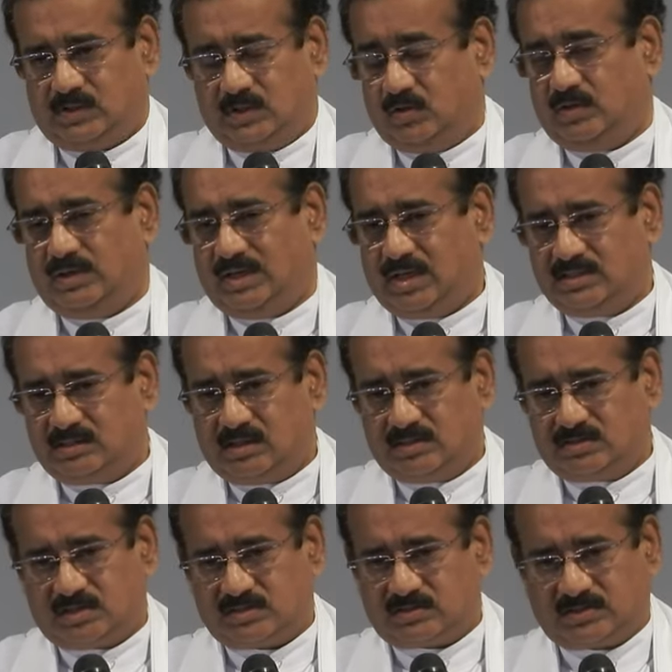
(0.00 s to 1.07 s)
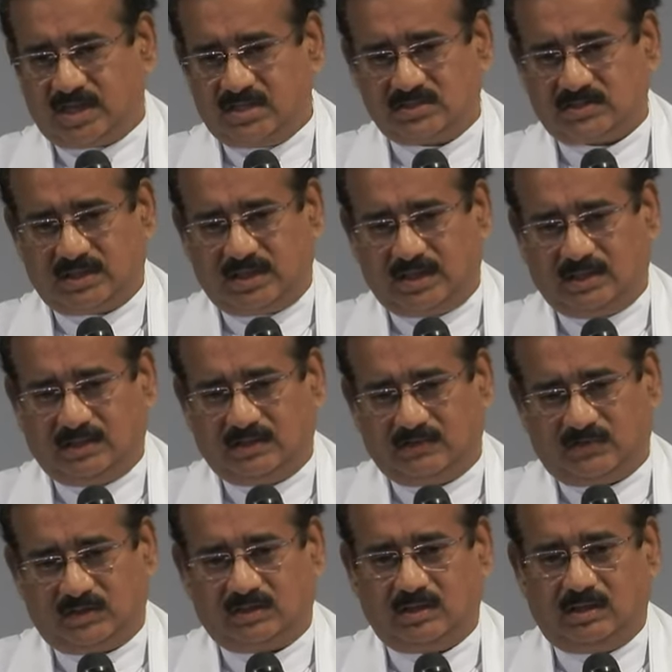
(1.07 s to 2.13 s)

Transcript: No land is a strange land for